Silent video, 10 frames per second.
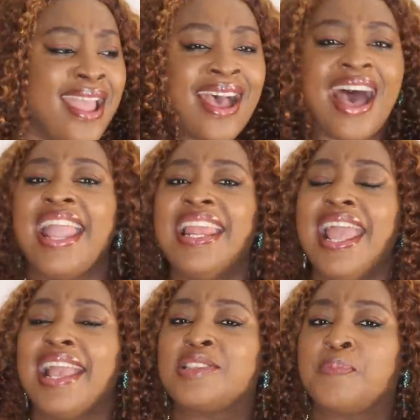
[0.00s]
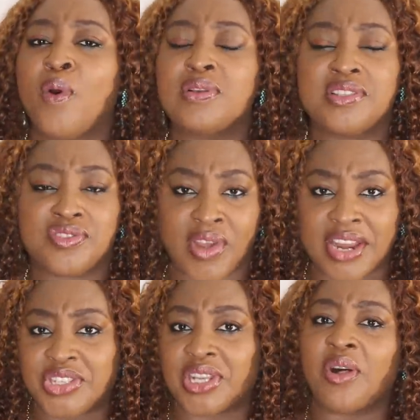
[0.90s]
highly exposed
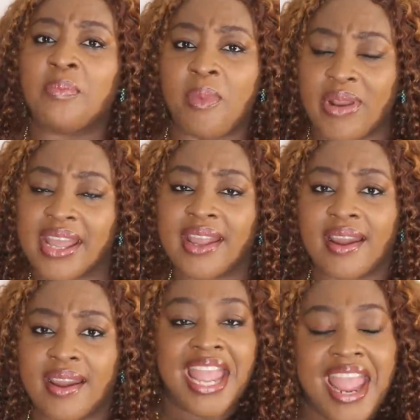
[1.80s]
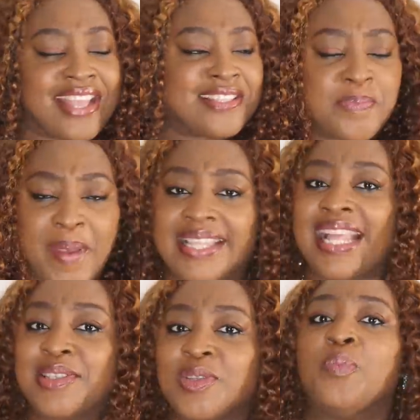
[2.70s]
traditional monarch, they
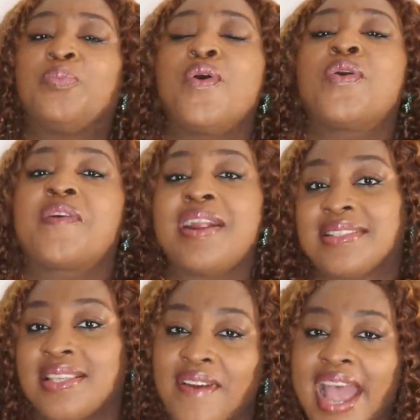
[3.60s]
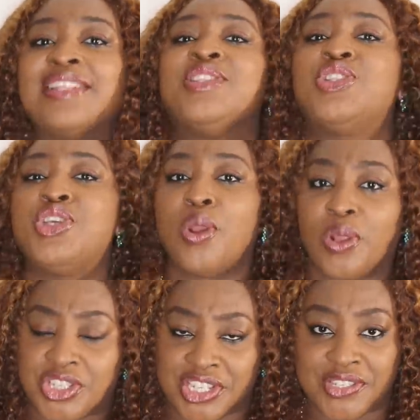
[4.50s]
expected some progressive
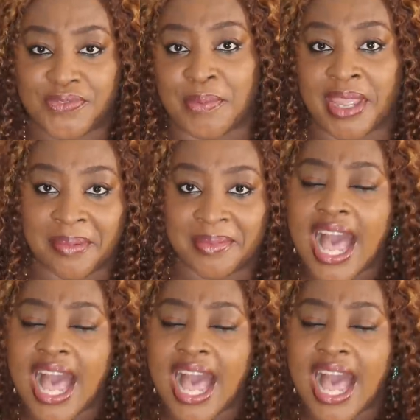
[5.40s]
ideologies from him,